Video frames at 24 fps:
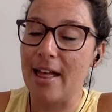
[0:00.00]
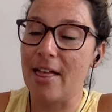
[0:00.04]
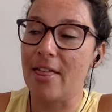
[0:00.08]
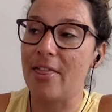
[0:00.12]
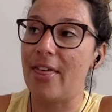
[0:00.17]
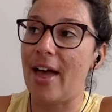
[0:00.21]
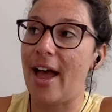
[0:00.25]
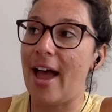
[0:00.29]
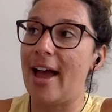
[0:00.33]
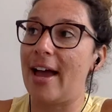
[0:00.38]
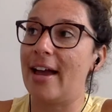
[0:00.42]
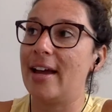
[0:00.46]

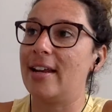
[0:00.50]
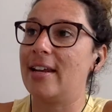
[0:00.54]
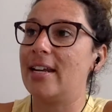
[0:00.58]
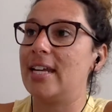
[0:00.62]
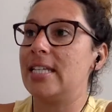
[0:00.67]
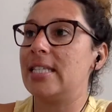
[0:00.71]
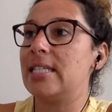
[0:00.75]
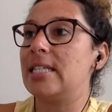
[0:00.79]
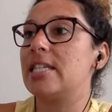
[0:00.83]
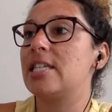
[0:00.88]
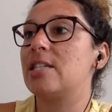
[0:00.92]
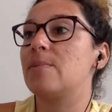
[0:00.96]
that
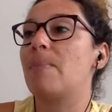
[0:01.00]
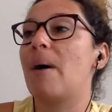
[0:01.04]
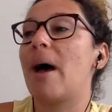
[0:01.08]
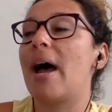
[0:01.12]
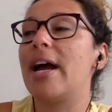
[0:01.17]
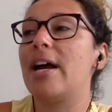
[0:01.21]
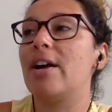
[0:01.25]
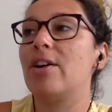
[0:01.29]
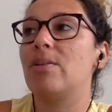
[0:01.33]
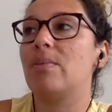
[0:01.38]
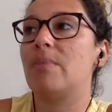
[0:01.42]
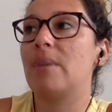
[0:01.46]

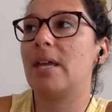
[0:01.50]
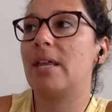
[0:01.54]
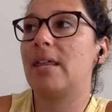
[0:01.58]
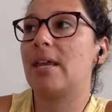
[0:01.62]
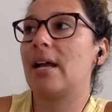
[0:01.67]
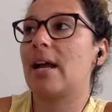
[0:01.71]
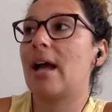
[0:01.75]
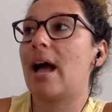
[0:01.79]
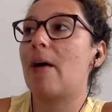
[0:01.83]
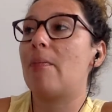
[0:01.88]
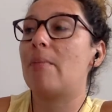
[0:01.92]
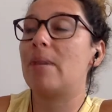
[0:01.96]
inspired me,
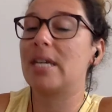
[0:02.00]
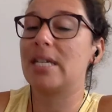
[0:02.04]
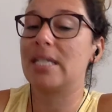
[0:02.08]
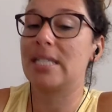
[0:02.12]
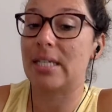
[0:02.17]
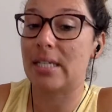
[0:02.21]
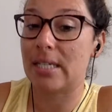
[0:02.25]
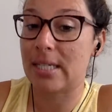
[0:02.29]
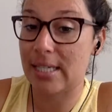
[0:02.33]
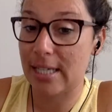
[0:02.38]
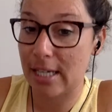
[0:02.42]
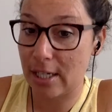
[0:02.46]
that got me
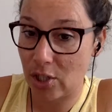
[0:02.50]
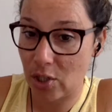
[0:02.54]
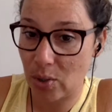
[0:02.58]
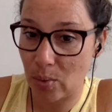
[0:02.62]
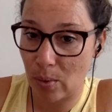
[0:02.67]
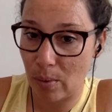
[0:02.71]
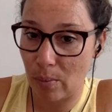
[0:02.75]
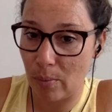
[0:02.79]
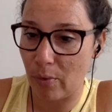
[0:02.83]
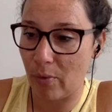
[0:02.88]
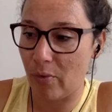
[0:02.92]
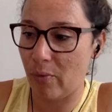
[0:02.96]
into
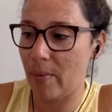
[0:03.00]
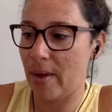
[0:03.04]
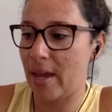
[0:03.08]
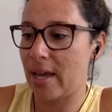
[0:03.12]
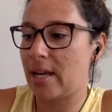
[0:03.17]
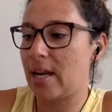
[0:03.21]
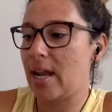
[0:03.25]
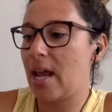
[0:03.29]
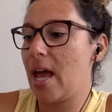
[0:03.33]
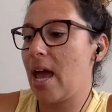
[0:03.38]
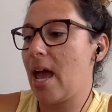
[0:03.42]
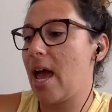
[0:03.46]
sensual
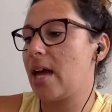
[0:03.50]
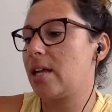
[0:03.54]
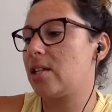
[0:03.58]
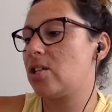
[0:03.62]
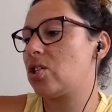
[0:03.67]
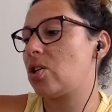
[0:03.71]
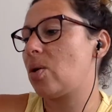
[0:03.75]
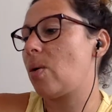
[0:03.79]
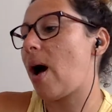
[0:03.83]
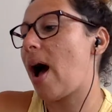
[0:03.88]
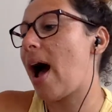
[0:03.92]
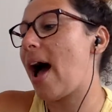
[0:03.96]
movement. And
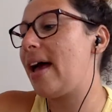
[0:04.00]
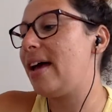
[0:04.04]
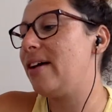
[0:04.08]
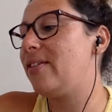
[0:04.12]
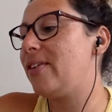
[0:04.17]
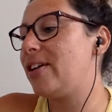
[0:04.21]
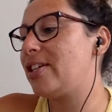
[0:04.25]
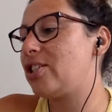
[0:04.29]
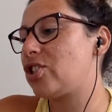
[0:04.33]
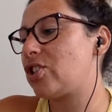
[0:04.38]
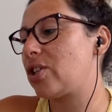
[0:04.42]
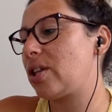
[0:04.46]
so I
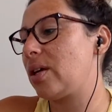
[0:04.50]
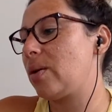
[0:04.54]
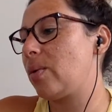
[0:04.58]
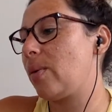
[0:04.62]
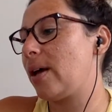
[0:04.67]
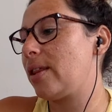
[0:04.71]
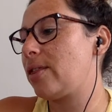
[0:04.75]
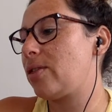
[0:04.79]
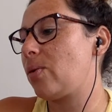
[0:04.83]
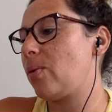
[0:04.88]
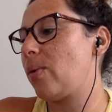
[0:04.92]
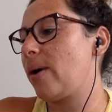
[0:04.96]
eventually
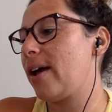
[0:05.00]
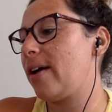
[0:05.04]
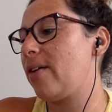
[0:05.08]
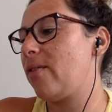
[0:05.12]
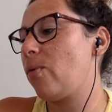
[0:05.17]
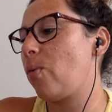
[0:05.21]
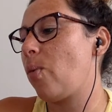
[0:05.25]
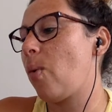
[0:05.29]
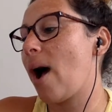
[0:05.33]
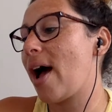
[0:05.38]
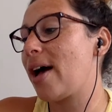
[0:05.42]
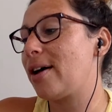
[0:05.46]
went the way of
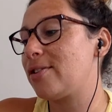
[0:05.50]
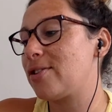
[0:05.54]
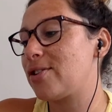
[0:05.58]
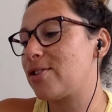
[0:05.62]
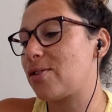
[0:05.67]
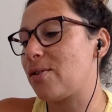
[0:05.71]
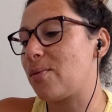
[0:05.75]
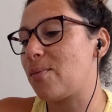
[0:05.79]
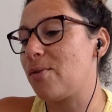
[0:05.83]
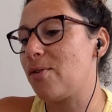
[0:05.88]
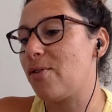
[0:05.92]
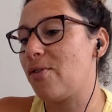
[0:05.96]
Wild
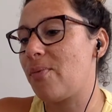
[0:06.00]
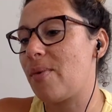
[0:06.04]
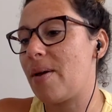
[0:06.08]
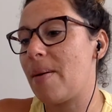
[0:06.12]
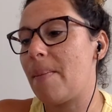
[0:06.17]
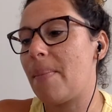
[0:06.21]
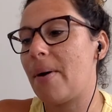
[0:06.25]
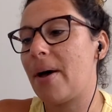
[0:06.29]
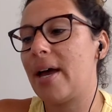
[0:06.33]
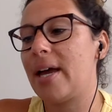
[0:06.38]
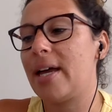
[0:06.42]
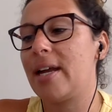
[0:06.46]
Soul
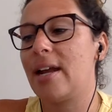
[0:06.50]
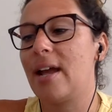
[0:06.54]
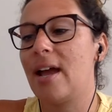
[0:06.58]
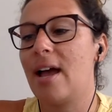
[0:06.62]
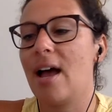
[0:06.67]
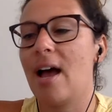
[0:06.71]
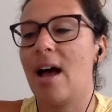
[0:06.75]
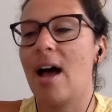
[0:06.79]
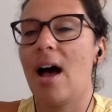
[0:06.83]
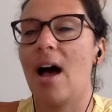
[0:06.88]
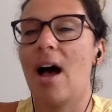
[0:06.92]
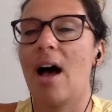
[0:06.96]
Movement, but
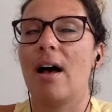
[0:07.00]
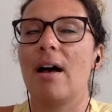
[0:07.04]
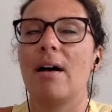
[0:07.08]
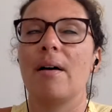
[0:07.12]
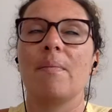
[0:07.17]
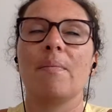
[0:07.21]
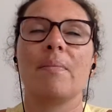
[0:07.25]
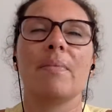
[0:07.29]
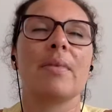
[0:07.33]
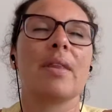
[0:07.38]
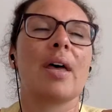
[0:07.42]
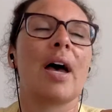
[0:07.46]

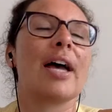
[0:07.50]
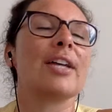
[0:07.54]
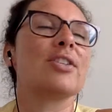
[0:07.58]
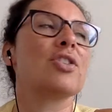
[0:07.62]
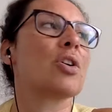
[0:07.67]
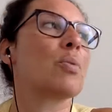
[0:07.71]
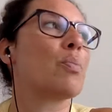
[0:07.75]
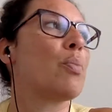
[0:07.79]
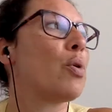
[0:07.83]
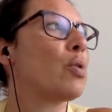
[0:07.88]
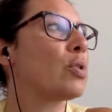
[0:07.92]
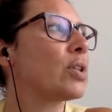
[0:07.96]
I
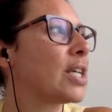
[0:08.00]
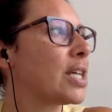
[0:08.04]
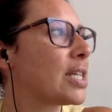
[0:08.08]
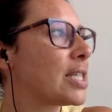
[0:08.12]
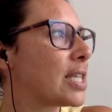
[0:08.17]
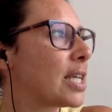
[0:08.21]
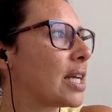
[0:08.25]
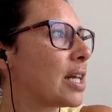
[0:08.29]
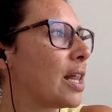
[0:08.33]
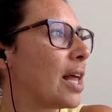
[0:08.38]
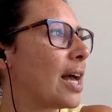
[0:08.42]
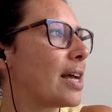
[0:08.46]
took pole
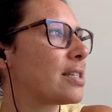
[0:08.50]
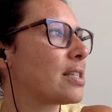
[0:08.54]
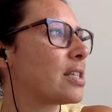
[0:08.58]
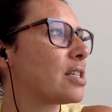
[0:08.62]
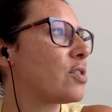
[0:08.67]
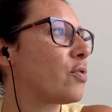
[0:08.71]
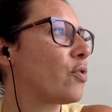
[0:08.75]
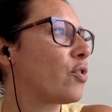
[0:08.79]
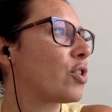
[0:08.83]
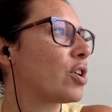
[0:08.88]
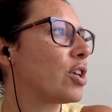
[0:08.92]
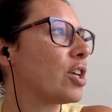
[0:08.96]
dancing
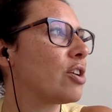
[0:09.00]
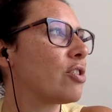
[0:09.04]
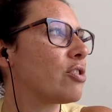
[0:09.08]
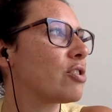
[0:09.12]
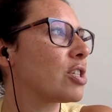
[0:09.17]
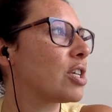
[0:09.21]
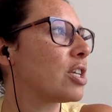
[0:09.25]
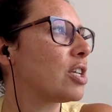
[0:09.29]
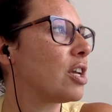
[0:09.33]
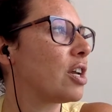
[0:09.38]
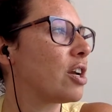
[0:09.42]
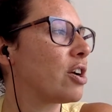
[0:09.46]
classes for
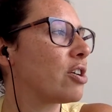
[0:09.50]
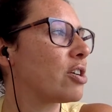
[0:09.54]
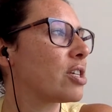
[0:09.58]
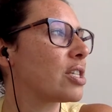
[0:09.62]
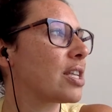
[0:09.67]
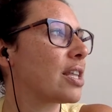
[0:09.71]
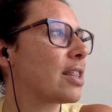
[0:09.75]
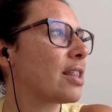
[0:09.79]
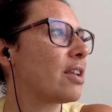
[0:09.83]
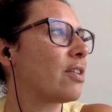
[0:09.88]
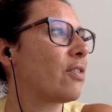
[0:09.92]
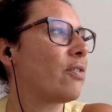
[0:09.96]
years and years.
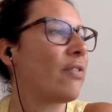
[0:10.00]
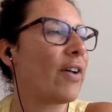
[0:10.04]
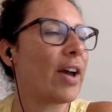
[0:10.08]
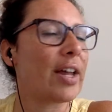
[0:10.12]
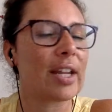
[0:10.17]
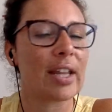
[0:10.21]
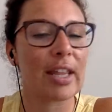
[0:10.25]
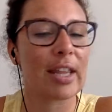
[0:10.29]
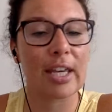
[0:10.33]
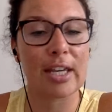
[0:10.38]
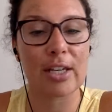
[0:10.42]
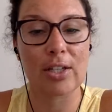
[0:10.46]
And then
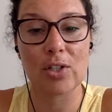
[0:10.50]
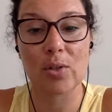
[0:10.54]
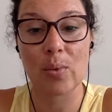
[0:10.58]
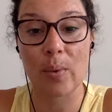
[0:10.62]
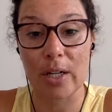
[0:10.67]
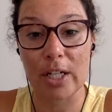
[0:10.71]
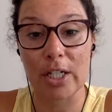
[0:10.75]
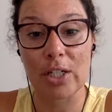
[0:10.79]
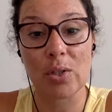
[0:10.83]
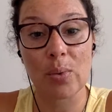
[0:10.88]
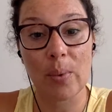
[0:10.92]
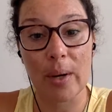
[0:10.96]
finally in
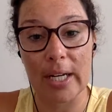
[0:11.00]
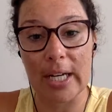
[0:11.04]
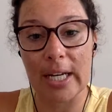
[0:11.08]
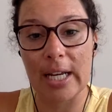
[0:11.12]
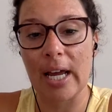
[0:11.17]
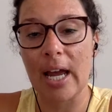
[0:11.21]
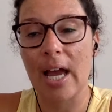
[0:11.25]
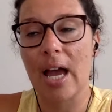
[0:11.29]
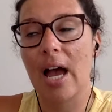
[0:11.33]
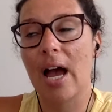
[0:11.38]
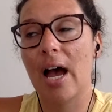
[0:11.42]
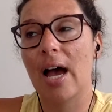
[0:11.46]
2020,
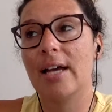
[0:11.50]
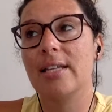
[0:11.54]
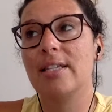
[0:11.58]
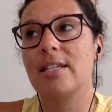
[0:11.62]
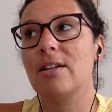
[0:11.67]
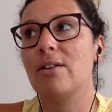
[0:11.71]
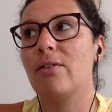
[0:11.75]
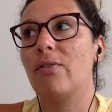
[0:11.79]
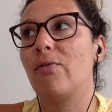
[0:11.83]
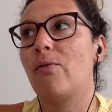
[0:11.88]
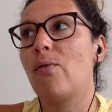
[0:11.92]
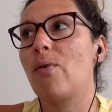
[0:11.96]
I
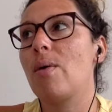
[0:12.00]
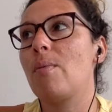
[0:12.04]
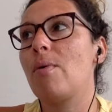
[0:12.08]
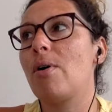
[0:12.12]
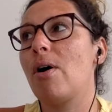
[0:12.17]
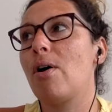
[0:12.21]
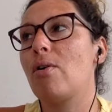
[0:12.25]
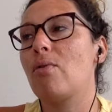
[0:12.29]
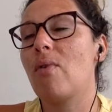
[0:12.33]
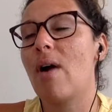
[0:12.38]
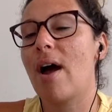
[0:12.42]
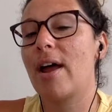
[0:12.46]
did a
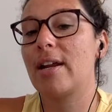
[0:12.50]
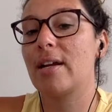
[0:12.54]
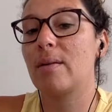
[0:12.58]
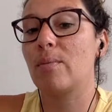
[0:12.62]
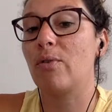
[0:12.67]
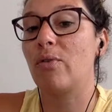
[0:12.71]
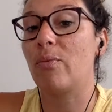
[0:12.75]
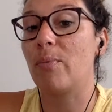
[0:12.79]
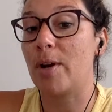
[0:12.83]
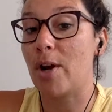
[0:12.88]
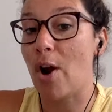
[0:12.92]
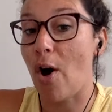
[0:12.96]
formal erotic
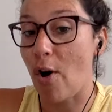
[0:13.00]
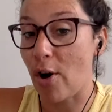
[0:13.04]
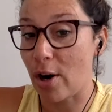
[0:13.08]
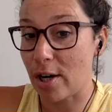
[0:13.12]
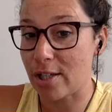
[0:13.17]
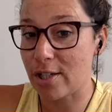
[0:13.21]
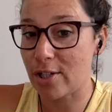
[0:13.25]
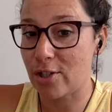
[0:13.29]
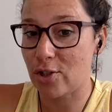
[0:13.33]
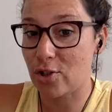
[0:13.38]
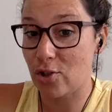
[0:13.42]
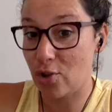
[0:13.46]
movement
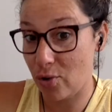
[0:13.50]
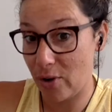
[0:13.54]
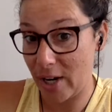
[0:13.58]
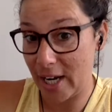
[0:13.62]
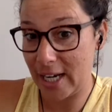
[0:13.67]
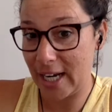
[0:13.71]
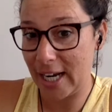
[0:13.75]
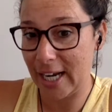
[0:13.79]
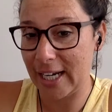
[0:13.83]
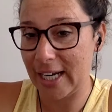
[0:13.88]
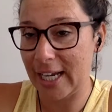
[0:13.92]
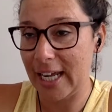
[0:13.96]
arts
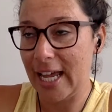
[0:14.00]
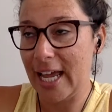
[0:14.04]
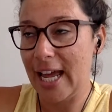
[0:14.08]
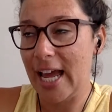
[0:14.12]
training.